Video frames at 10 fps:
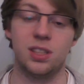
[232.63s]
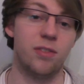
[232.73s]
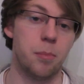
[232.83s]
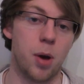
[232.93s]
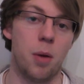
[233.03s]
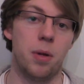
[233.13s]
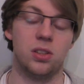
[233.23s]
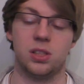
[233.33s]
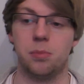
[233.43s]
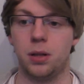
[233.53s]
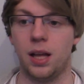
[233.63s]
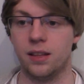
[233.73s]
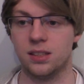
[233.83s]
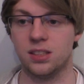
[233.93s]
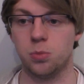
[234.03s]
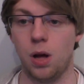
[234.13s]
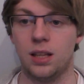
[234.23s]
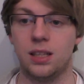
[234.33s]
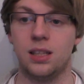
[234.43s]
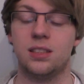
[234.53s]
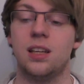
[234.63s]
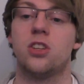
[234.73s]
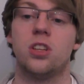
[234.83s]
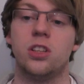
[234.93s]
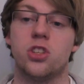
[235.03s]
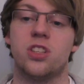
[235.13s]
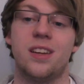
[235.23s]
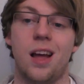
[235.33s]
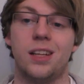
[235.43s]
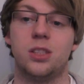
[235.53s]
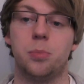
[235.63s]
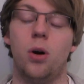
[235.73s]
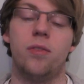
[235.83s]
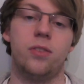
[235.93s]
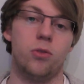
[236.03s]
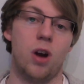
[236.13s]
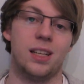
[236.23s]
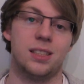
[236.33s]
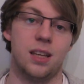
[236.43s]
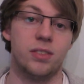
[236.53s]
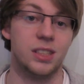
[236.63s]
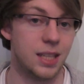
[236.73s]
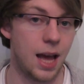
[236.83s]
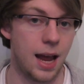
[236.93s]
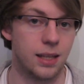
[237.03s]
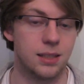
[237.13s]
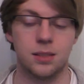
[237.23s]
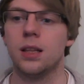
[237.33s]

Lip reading: Even Mermos can play this as well, and it's actually just a nice support for rank 7 decks.